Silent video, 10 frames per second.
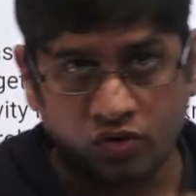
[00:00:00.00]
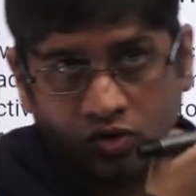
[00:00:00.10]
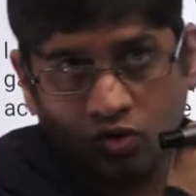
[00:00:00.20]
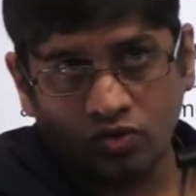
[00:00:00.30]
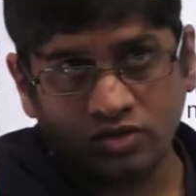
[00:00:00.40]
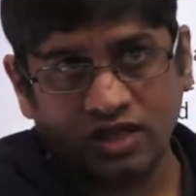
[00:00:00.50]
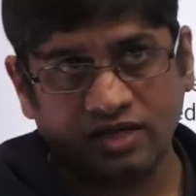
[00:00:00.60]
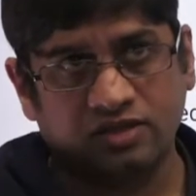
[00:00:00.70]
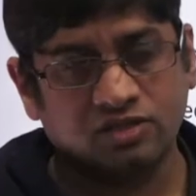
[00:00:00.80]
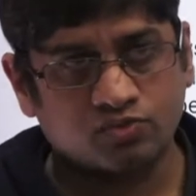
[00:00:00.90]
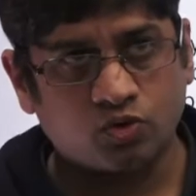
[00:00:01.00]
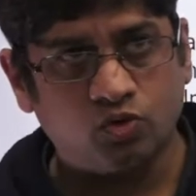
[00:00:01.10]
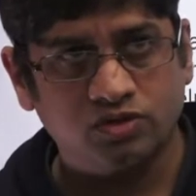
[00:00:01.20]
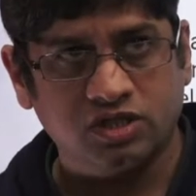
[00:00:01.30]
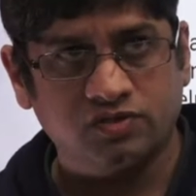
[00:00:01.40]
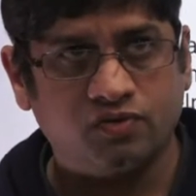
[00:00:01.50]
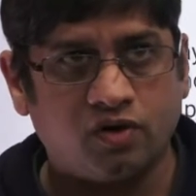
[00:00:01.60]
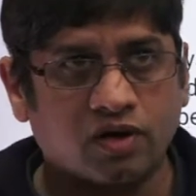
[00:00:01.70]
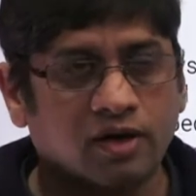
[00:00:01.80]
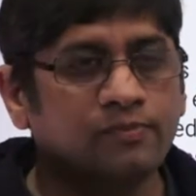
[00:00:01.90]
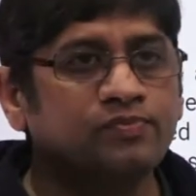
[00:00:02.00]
course like this course is for